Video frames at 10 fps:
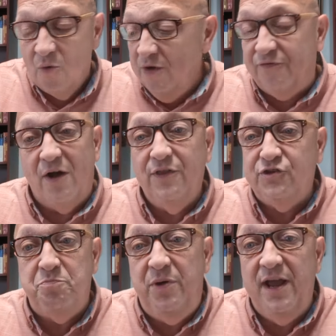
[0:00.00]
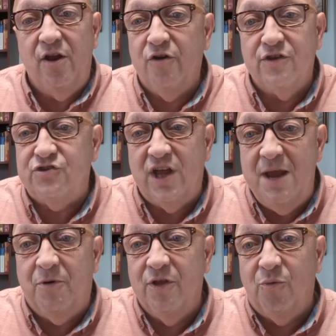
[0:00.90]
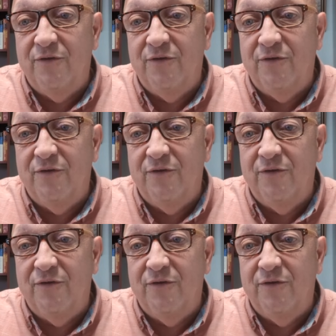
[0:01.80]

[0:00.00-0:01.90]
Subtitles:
we found this bin under this table that